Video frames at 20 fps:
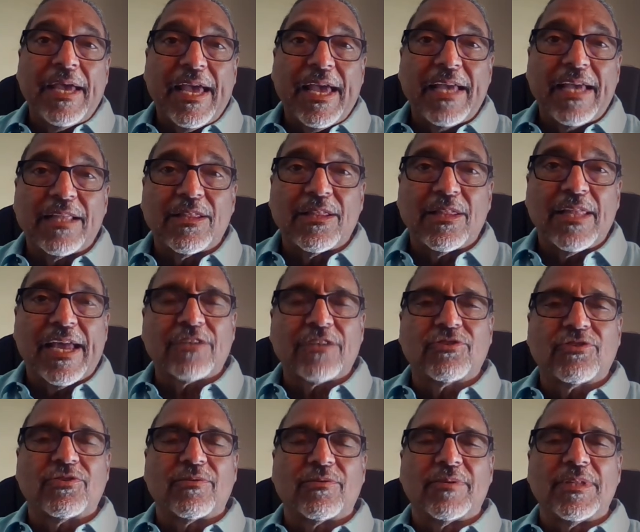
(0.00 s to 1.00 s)
and
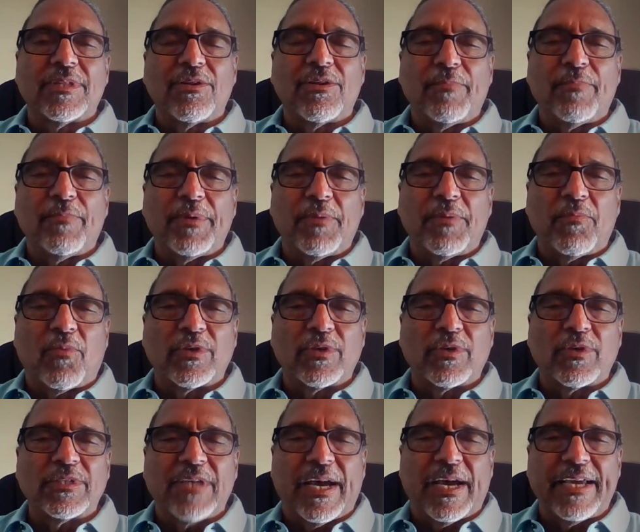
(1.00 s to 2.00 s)
lecture a little bit
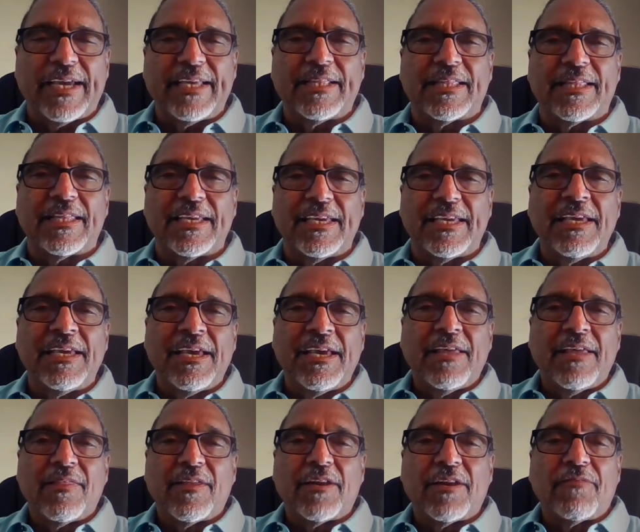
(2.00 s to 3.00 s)
more tightly
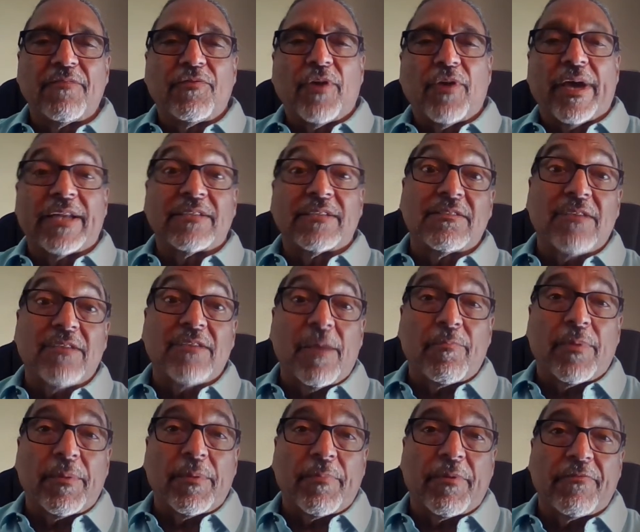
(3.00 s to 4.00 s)
than if you had a
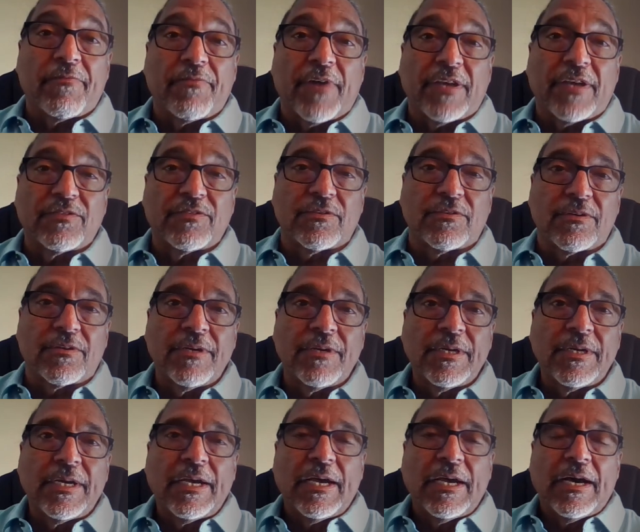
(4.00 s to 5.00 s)
separate professor,
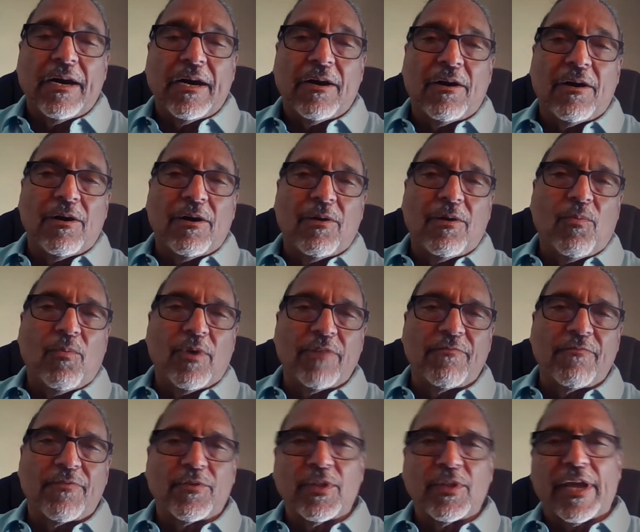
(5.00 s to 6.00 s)
one
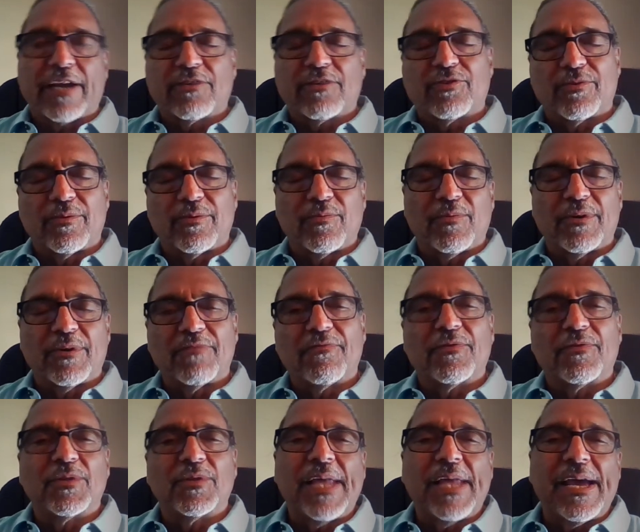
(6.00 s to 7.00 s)
for lecture and one
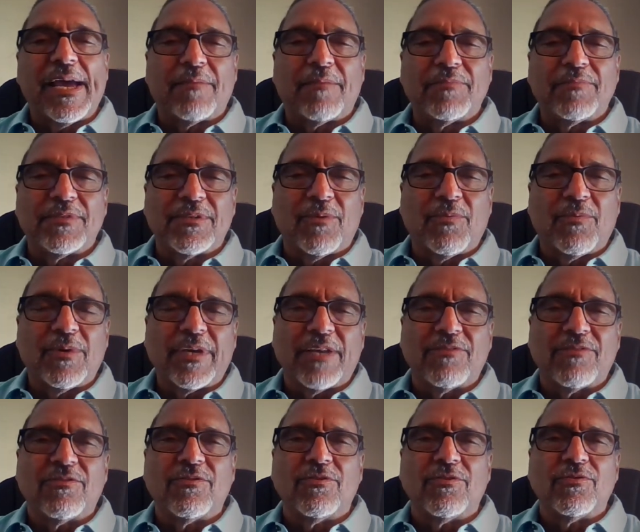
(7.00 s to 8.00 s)
for lab. So we'll
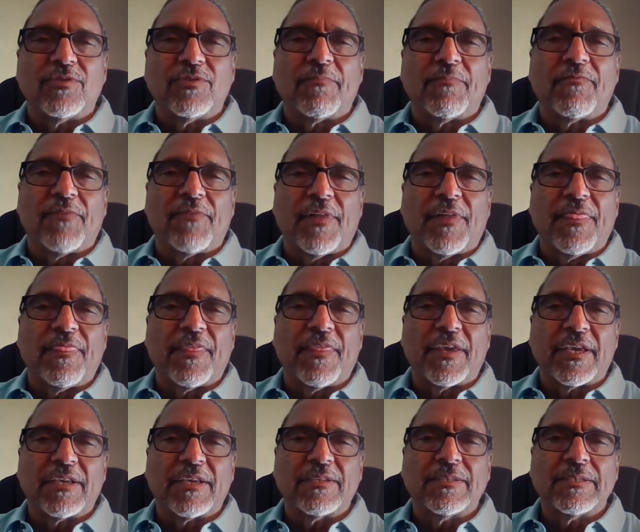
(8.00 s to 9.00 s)
get to do some fun
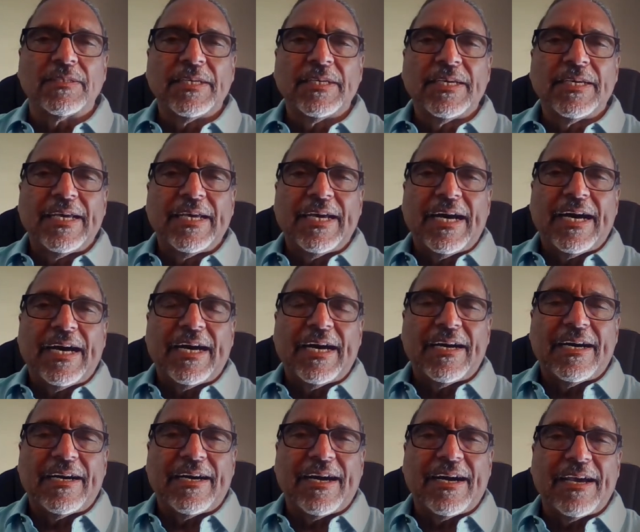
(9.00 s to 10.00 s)
things
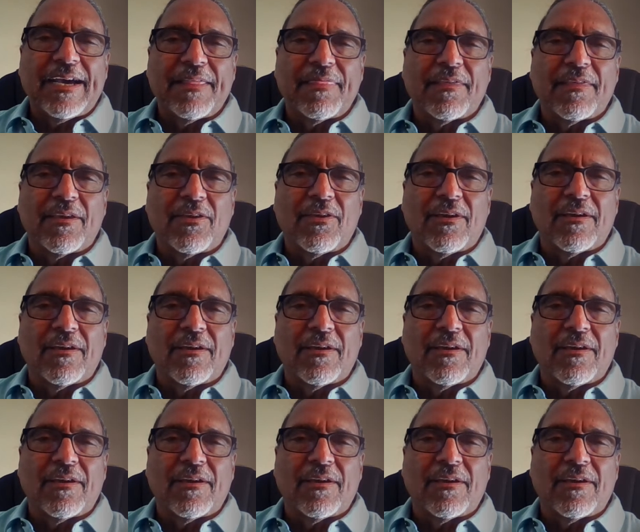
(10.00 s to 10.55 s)
I think,